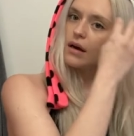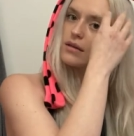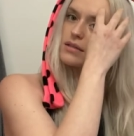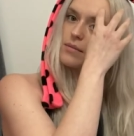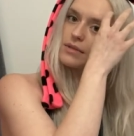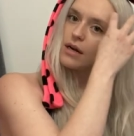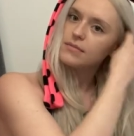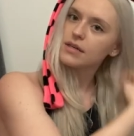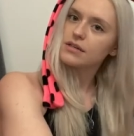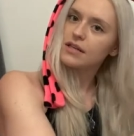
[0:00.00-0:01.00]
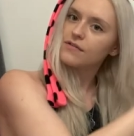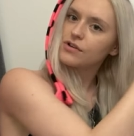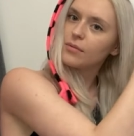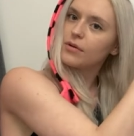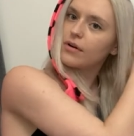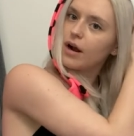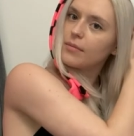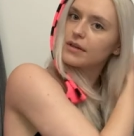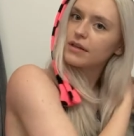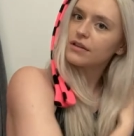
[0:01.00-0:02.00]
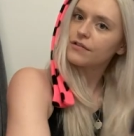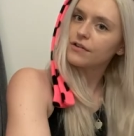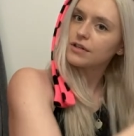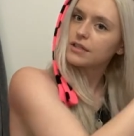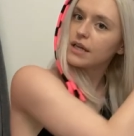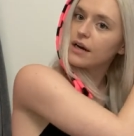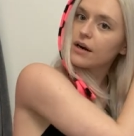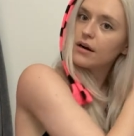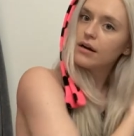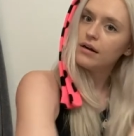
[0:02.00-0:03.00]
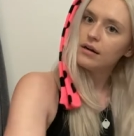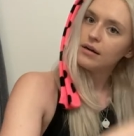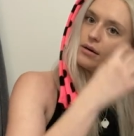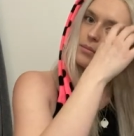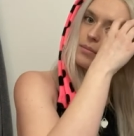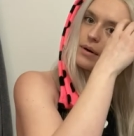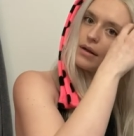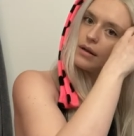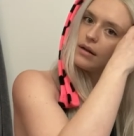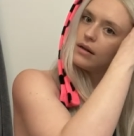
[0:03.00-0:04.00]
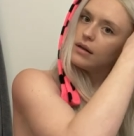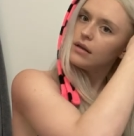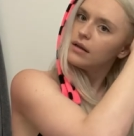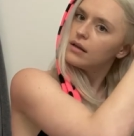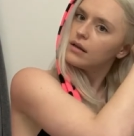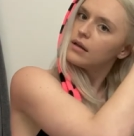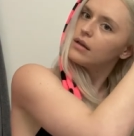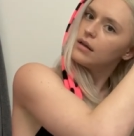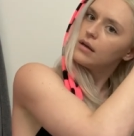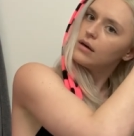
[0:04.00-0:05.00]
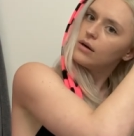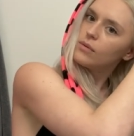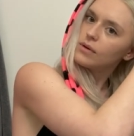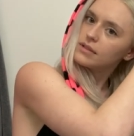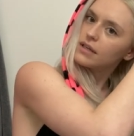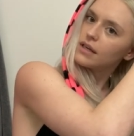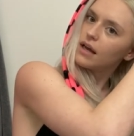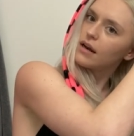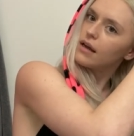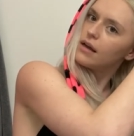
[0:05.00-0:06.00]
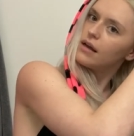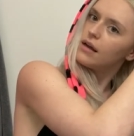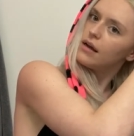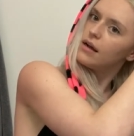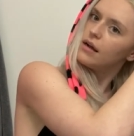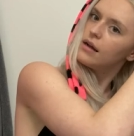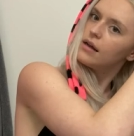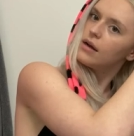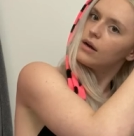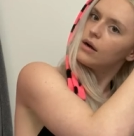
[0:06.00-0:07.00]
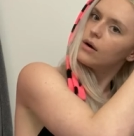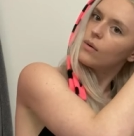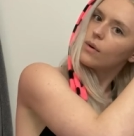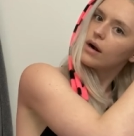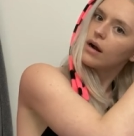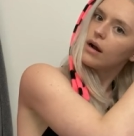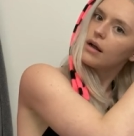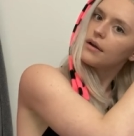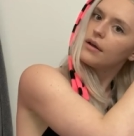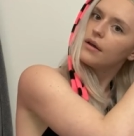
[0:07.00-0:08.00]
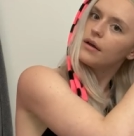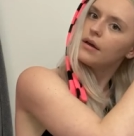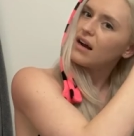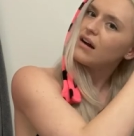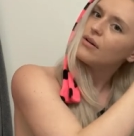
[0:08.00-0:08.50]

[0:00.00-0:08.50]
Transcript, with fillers: Sometimes I just have trouble grabbing like the first layer, but once I got up, or God, oh